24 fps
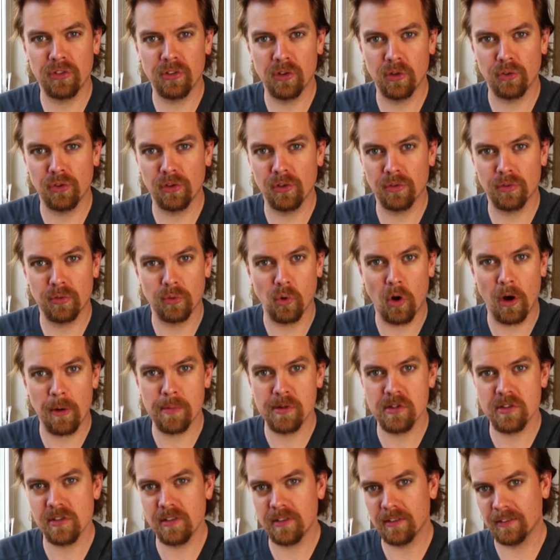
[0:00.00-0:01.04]
Joseph
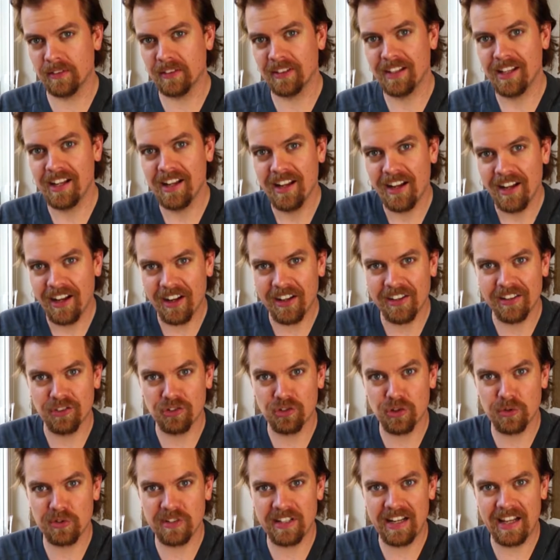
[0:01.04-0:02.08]
Robertson. On the
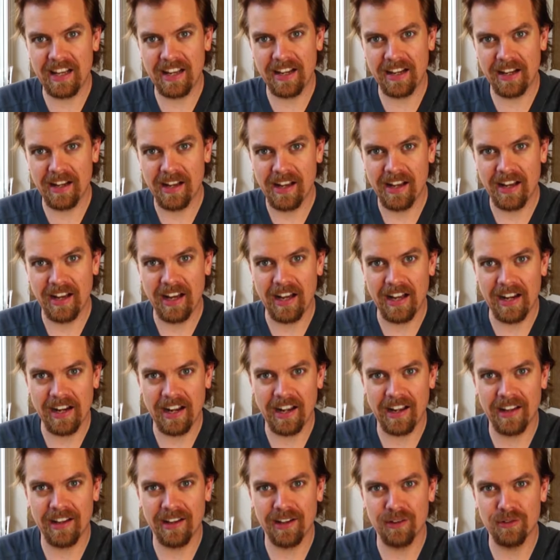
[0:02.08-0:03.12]
show today, I
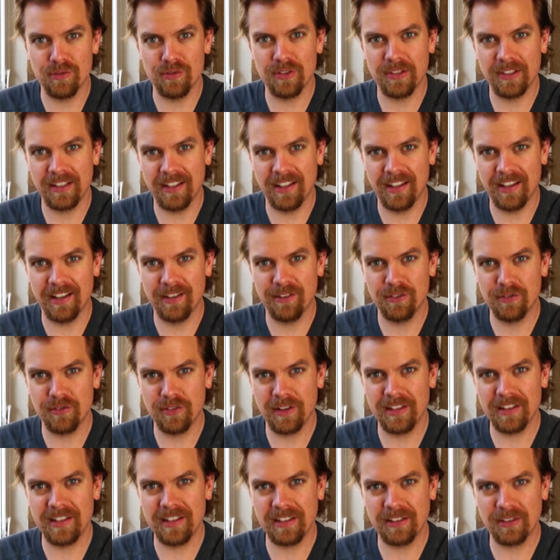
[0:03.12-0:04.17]
have a
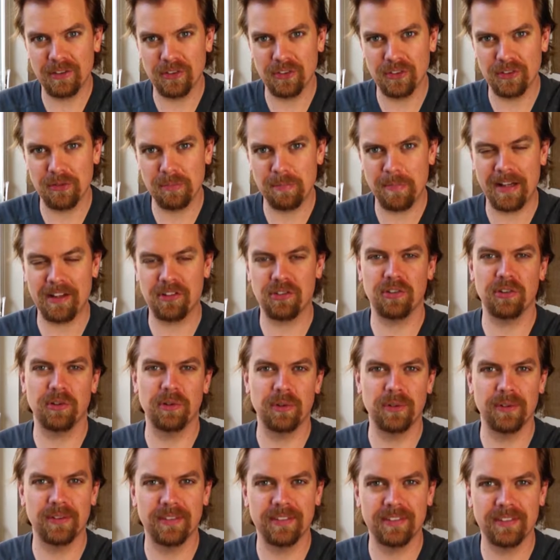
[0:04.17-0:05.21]
fun little
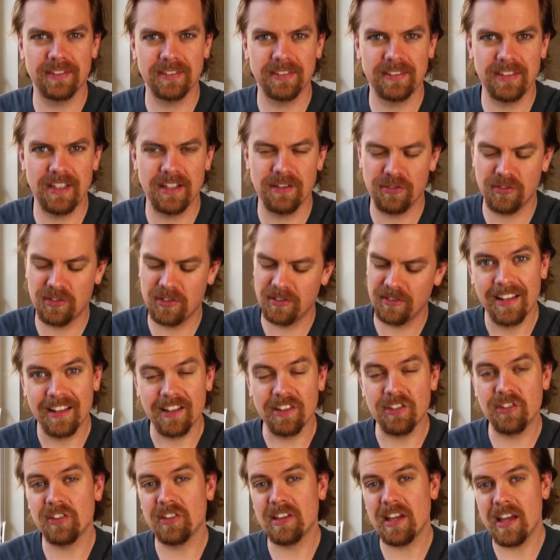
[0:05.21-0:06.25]
special gift.
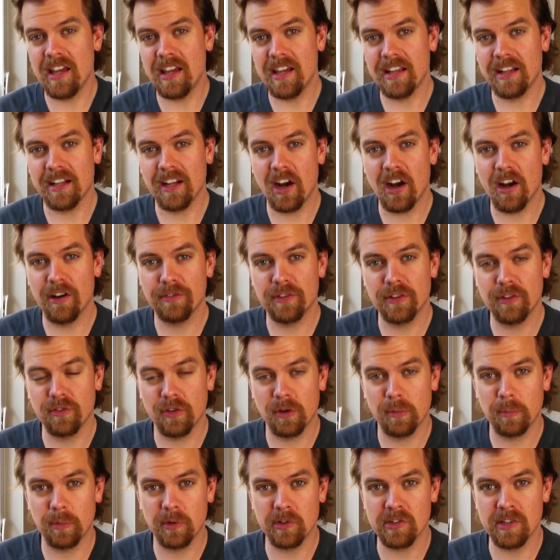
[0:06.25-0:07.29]
This is a coffee
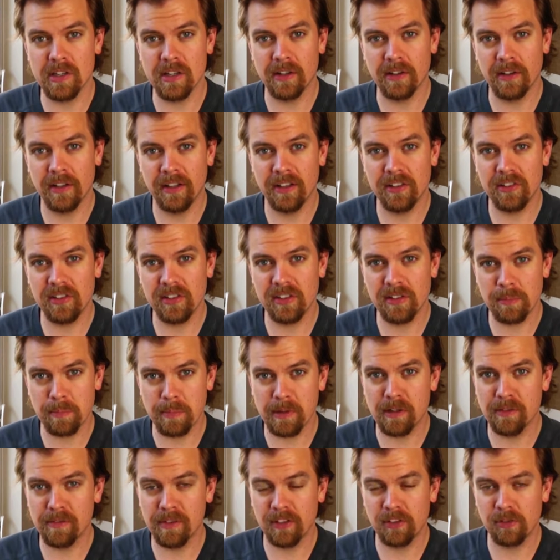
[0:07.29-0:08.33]
from Brazil, and this is a bit
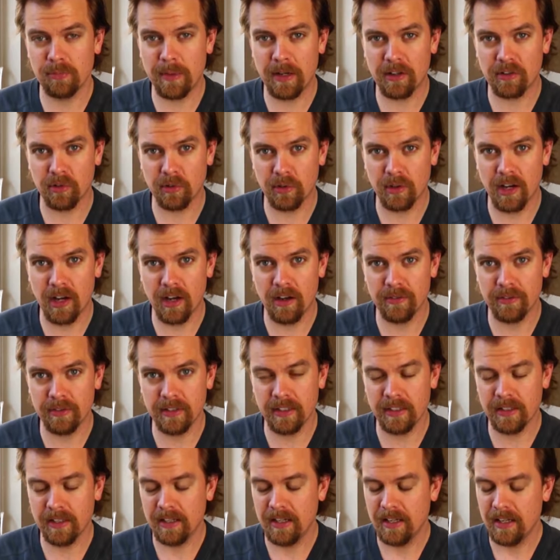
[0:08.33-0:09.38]
of a special
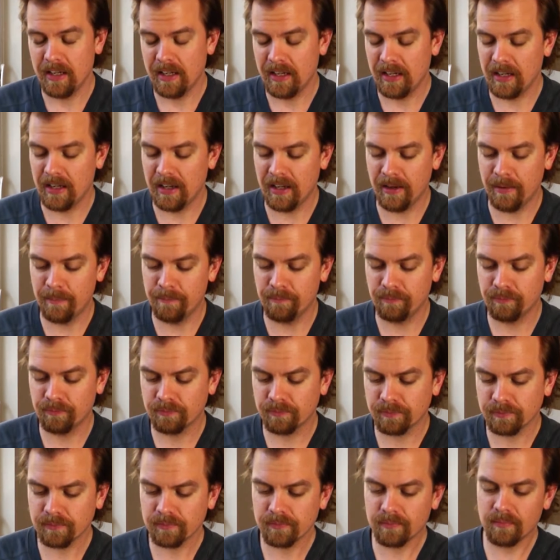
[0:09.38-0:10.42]
coffee.
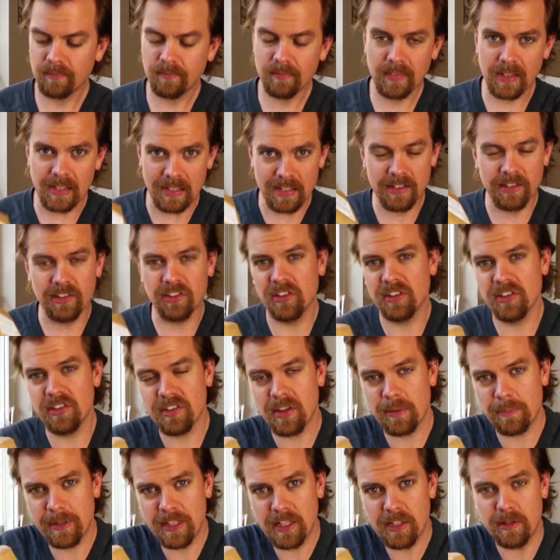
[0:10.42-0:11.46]
This isn't
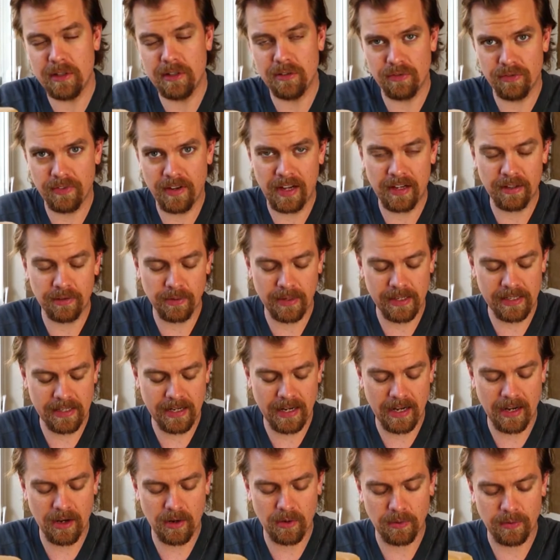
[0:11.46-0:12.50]
something you can find right
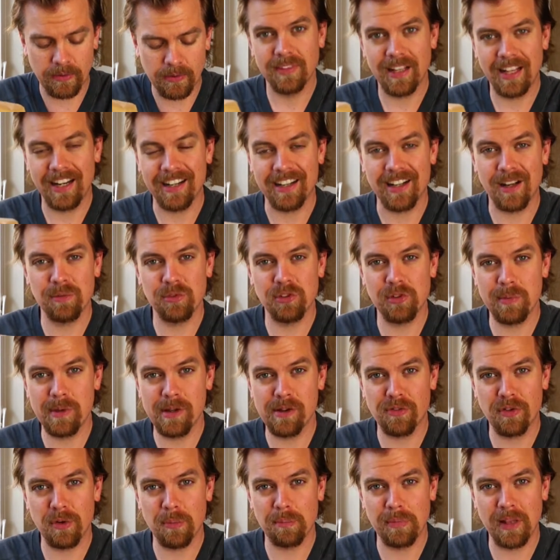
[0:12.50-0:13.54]
now, and it comes to me
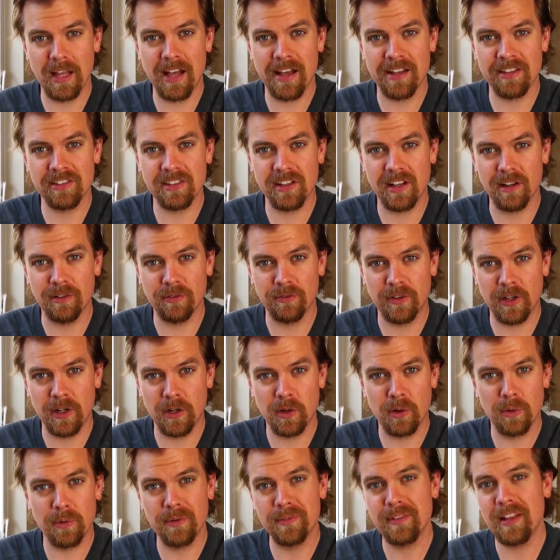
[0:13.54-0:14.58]
from Blas
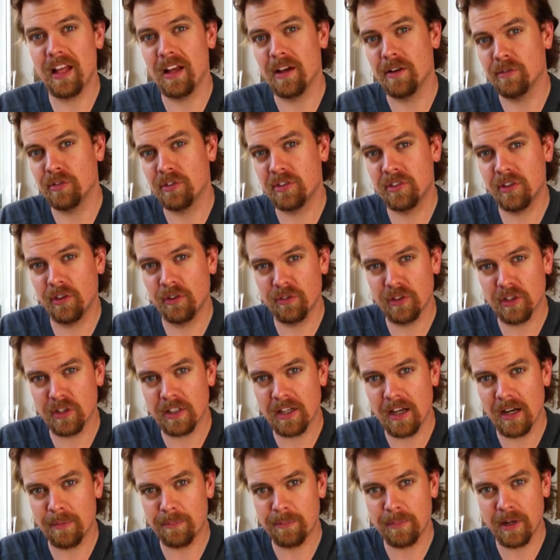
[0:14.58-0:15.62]
Alfaro of Silver
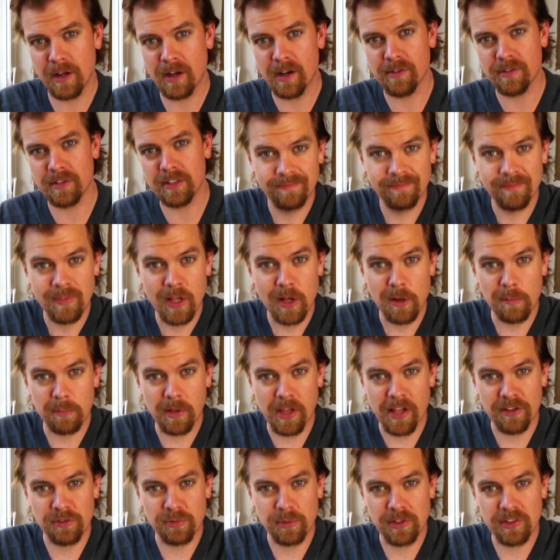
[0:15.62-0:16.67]
Cup Coffee.
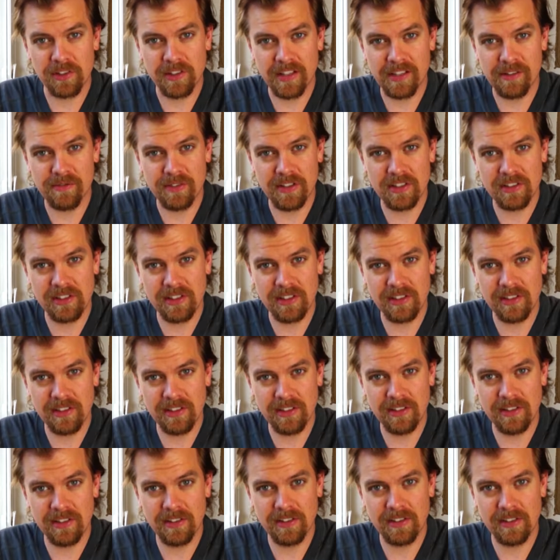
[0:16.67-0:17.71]
Blas recently
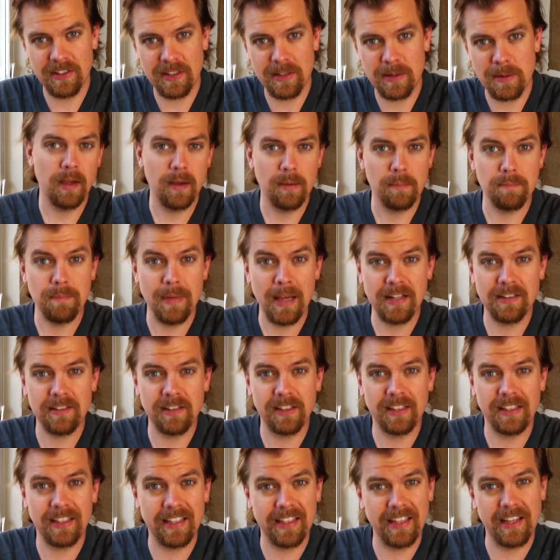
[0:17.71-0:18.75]
visited the
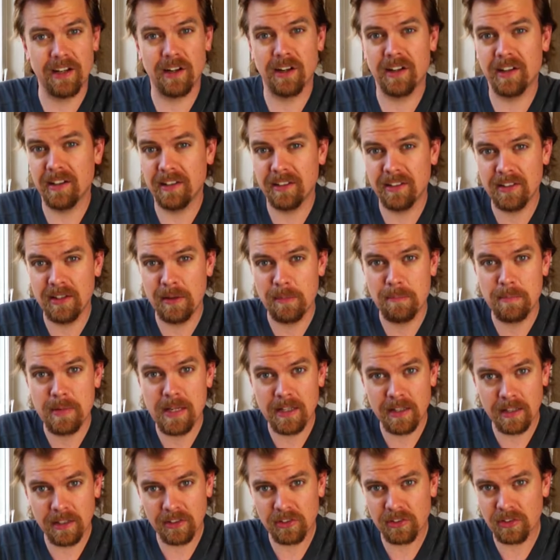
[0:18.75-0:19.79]
Mantiqueira de
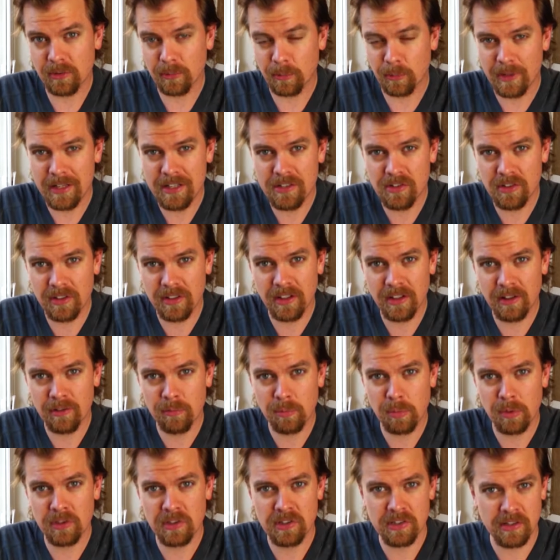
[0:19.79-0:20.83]
Minas region of
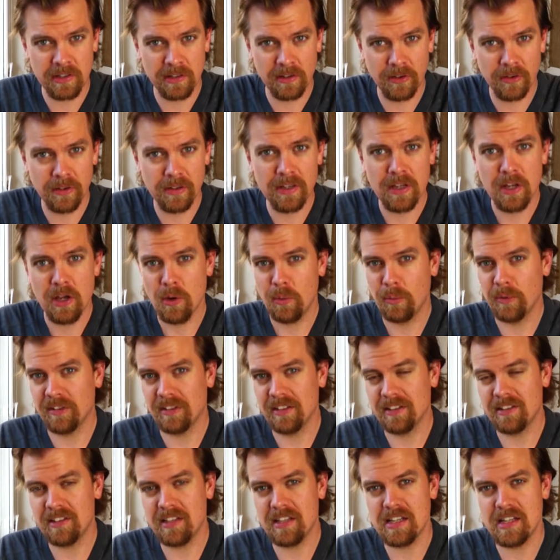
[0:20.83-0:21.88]
Brazil with a
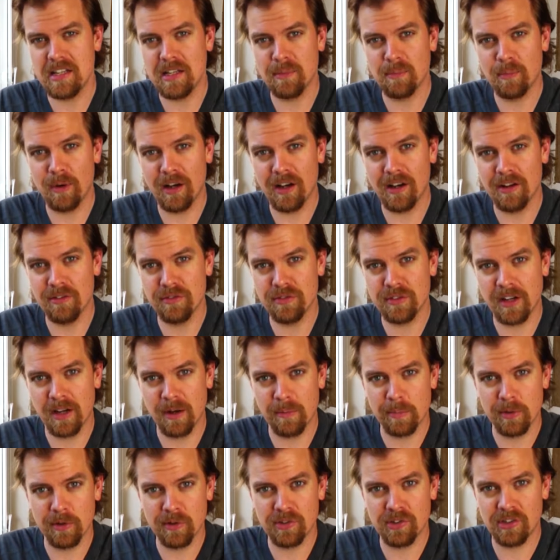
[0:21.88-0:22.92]
team of
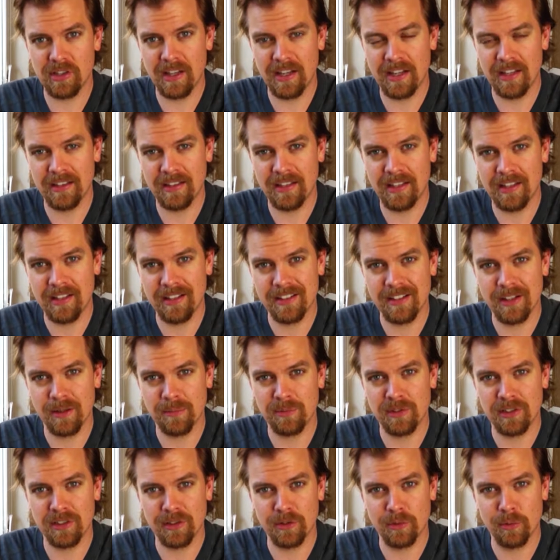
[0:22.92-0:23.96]
cuppers, and they
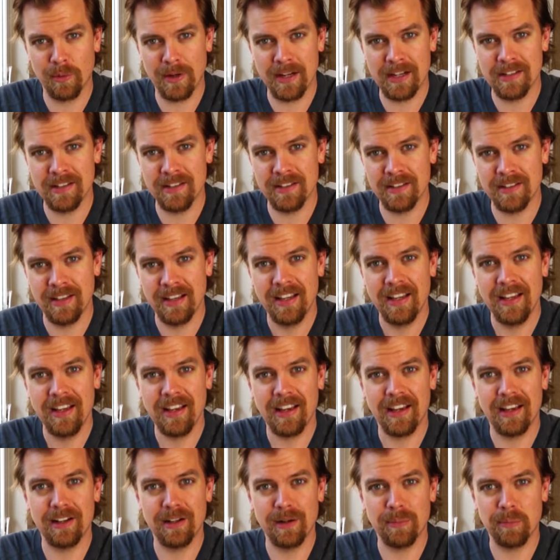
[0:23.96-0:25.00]
cupped and graded
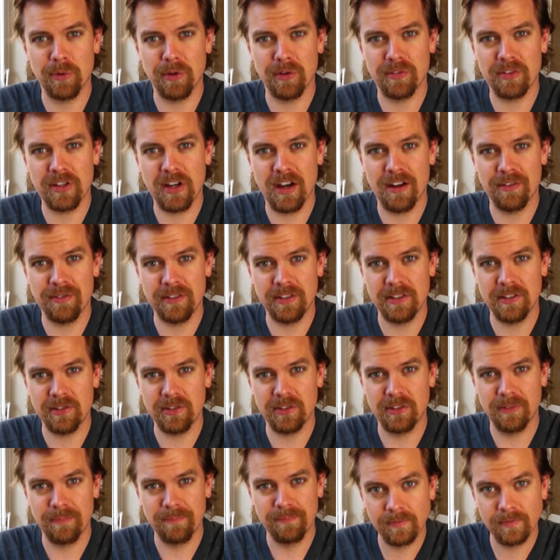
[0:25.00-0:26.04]
a number of
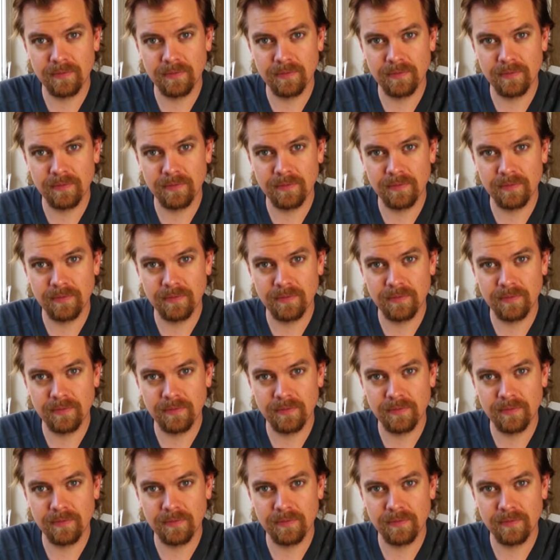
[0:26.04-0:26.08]
coffees.